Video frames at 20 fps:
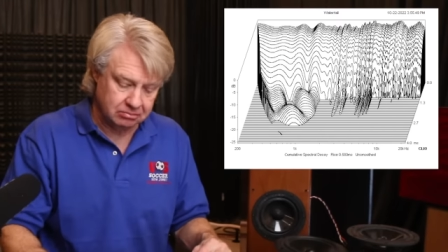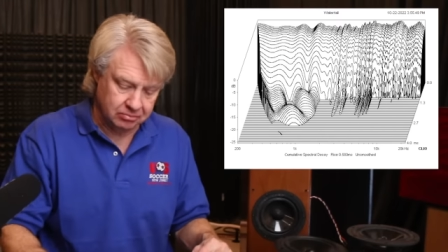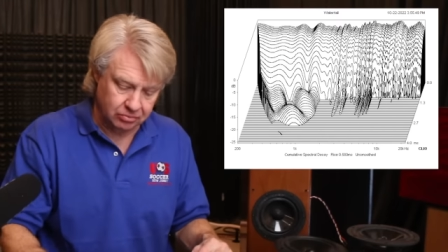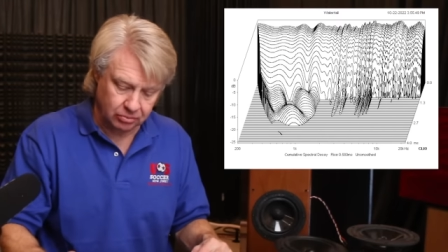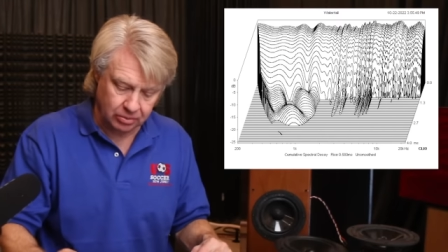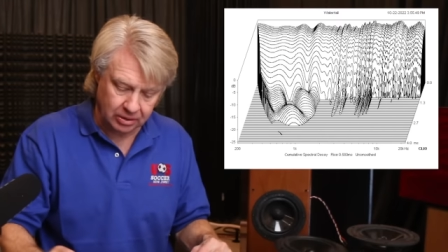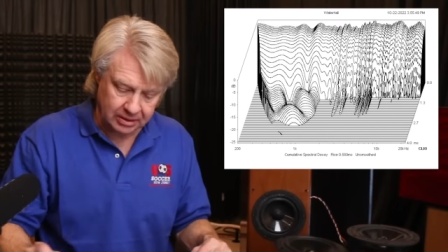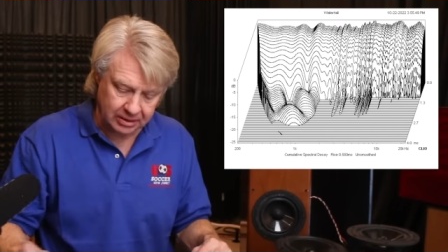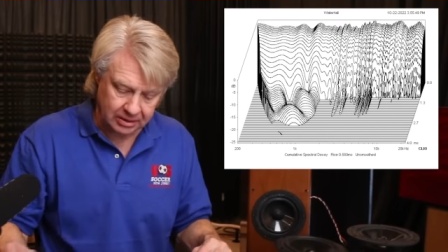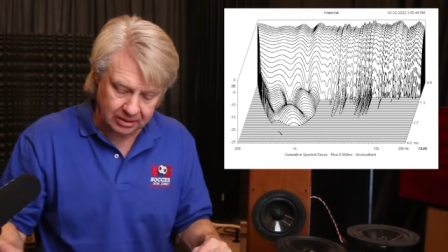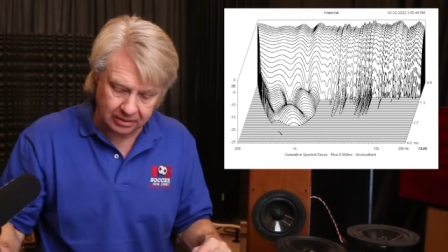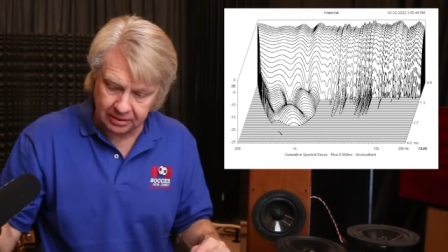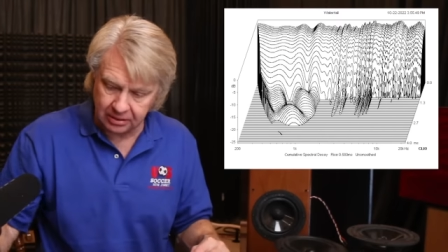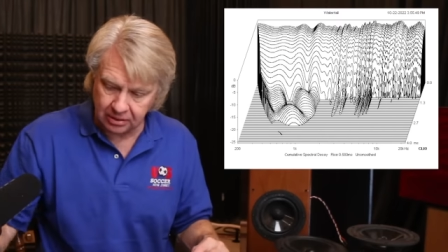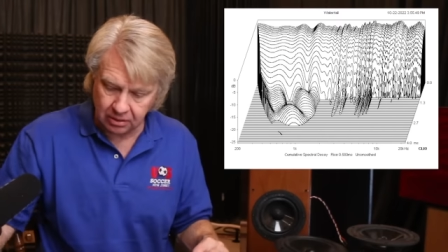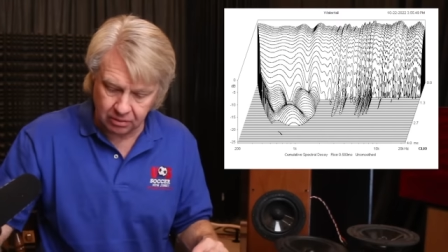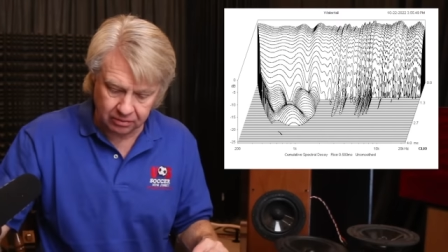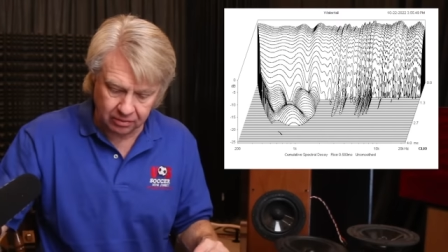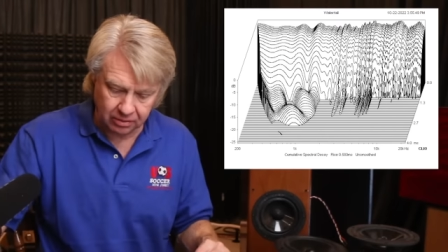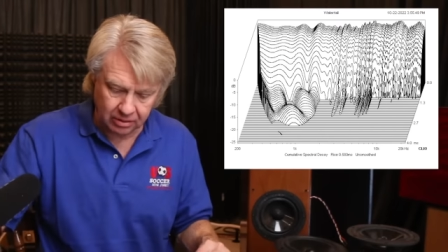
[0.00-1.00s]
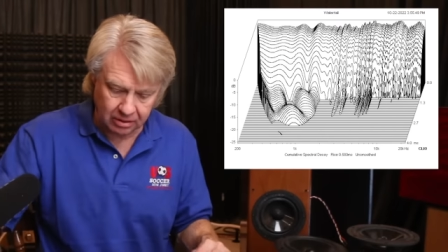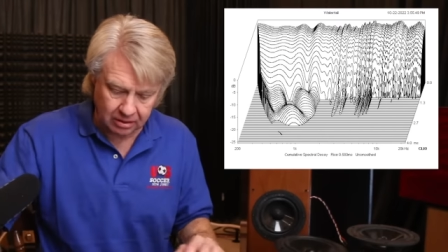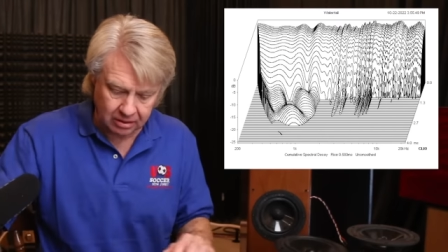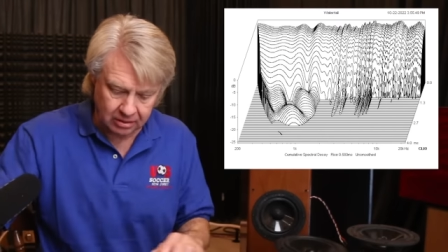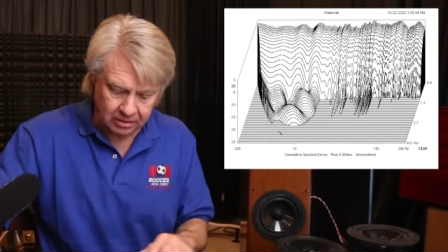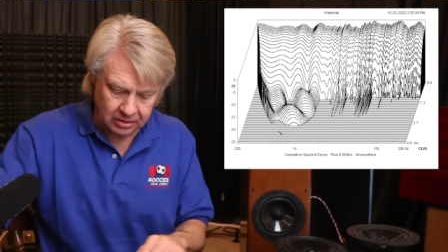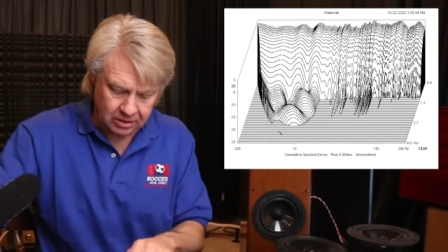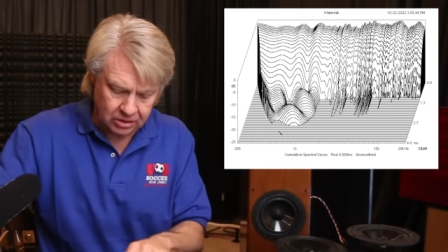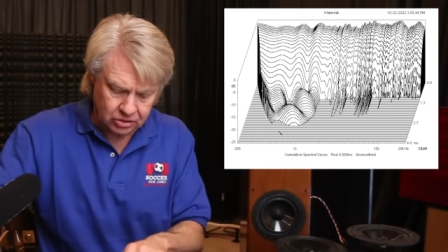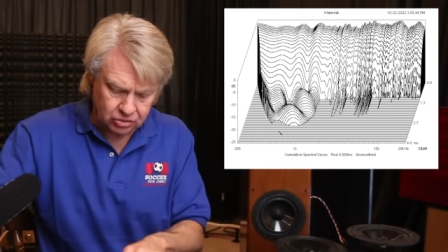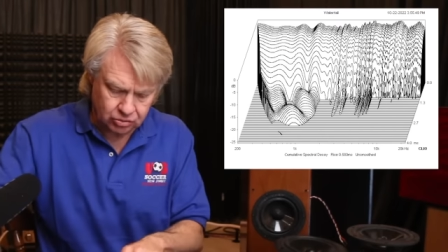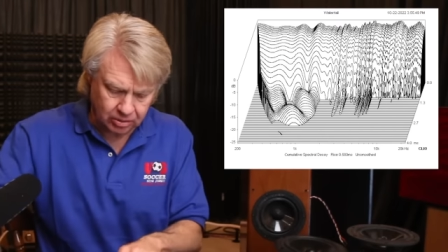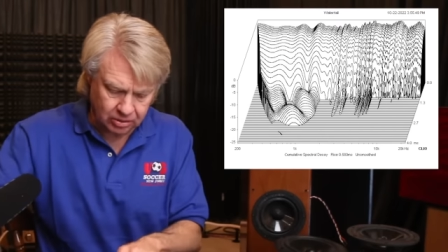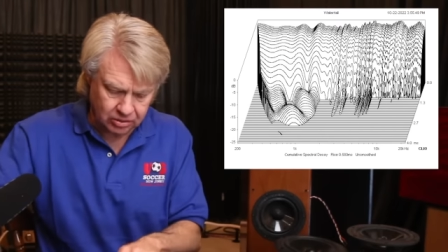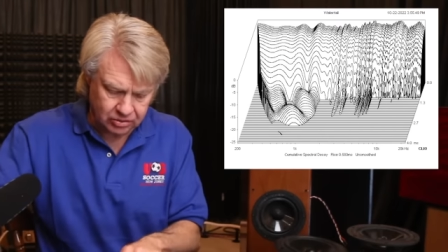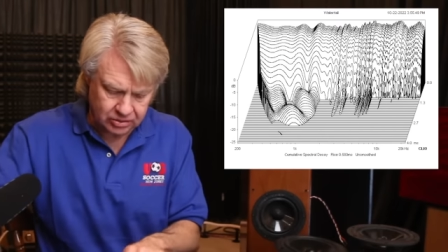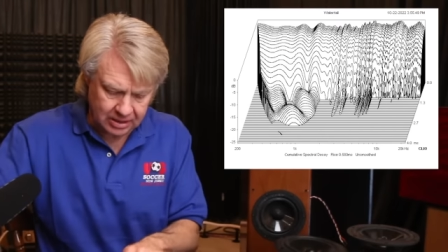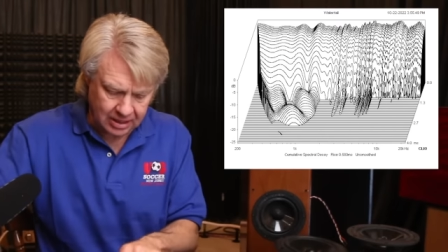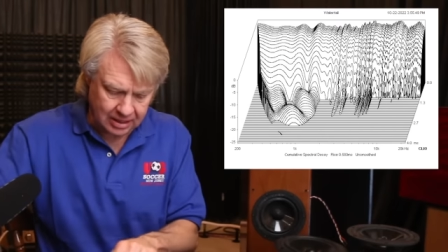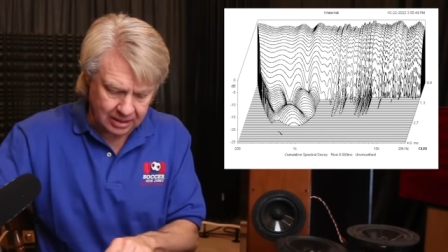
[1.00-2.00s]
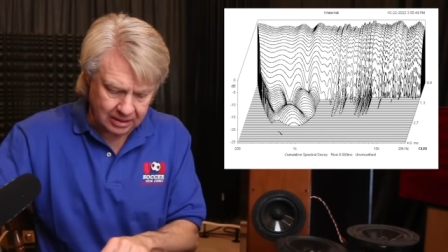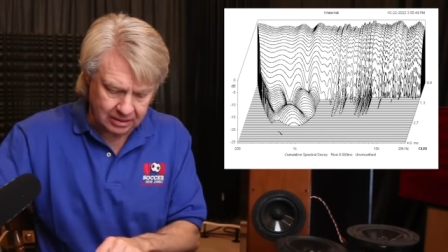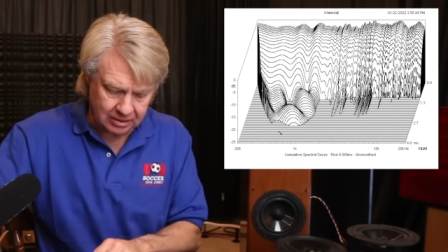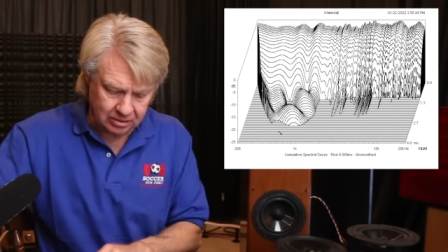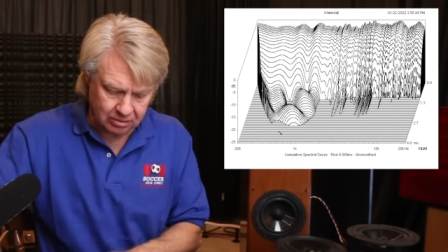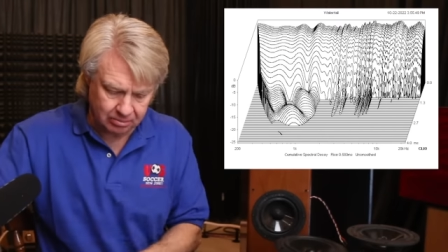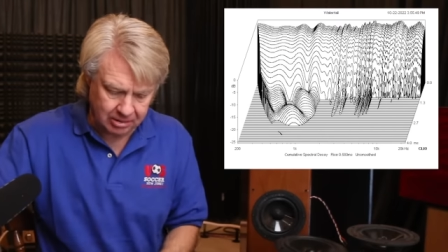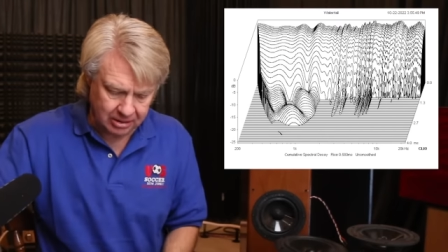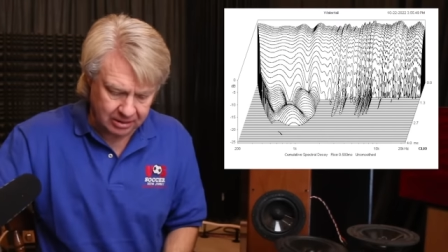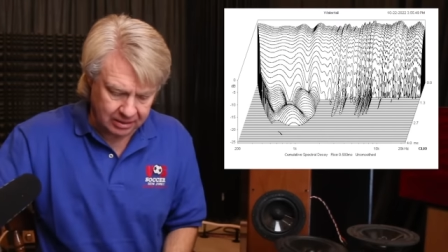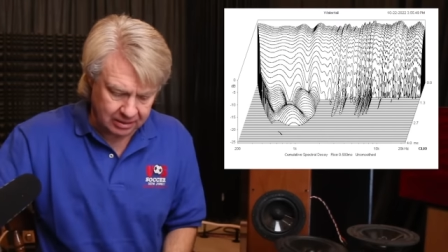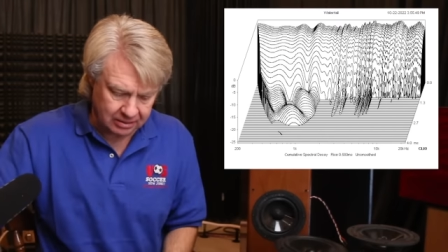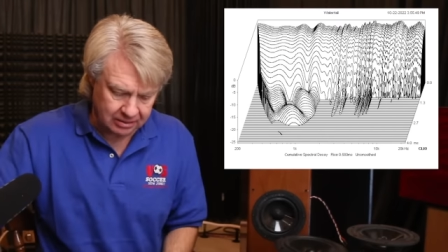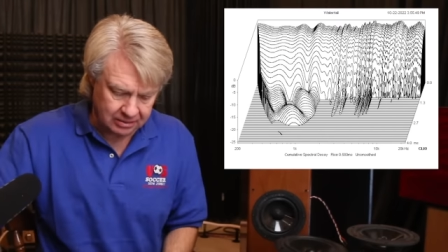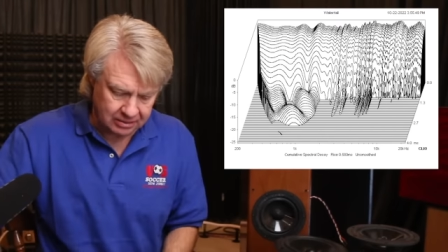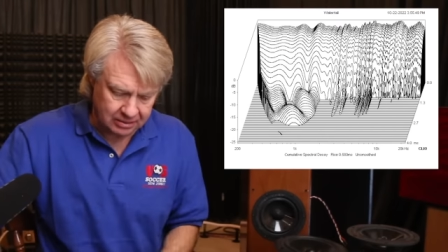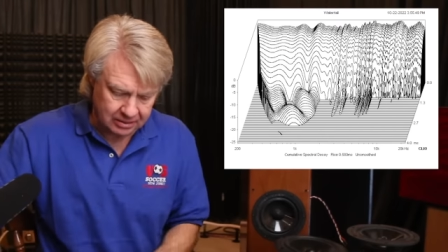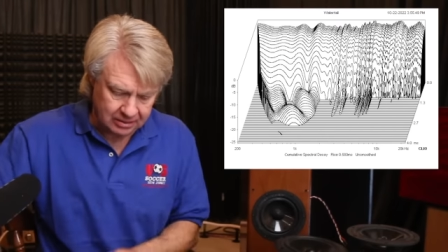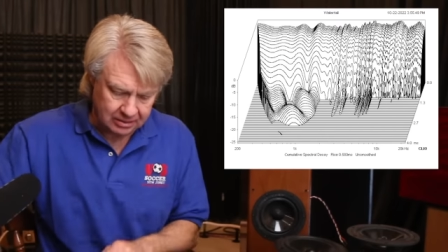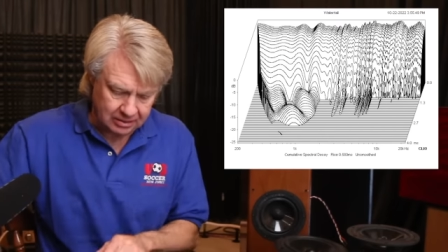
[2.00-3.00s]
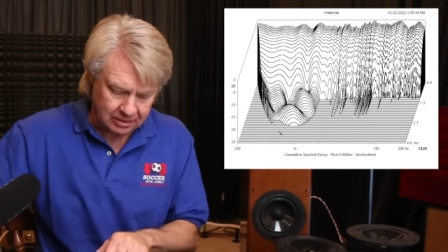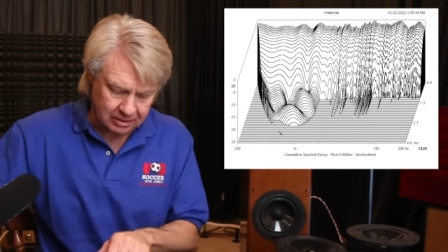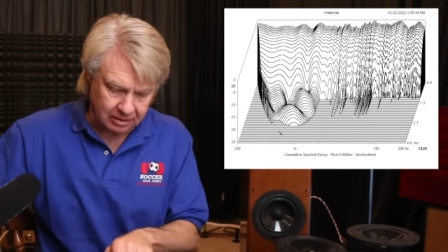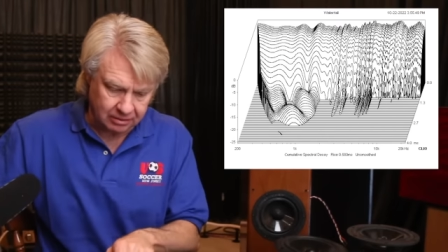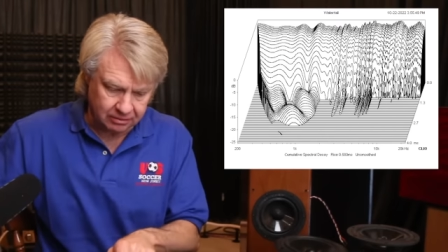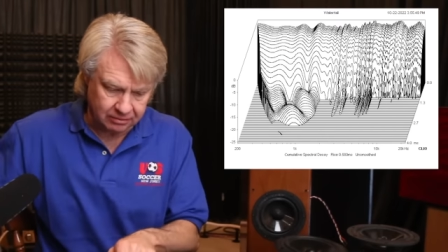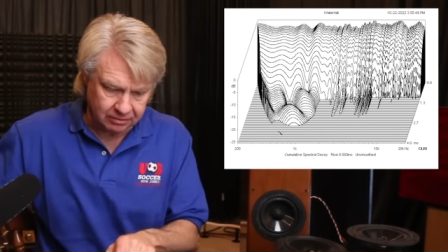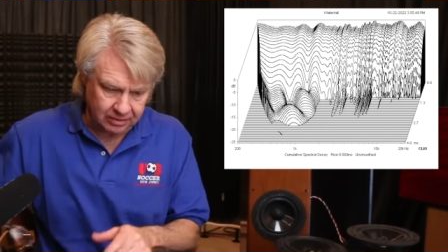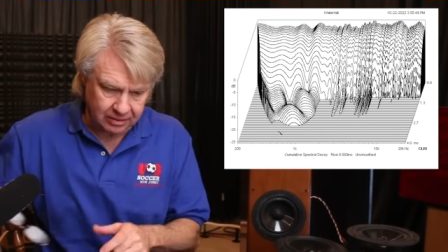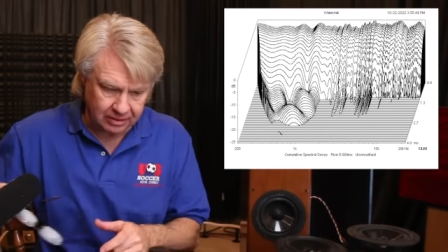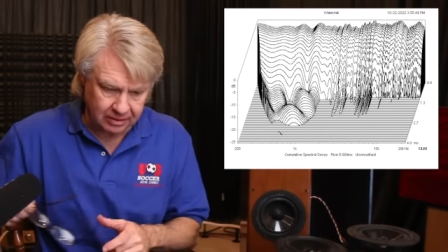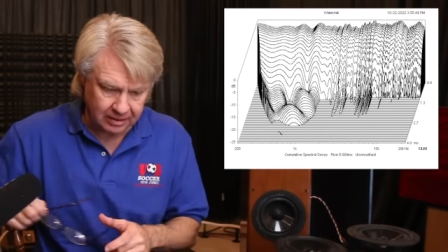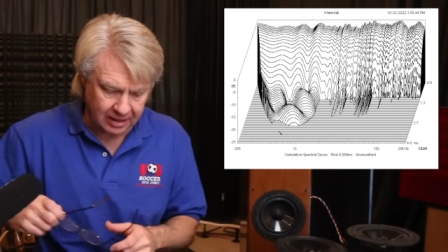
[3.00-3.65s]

really clean overall tweeter's got a little bit of, of uh,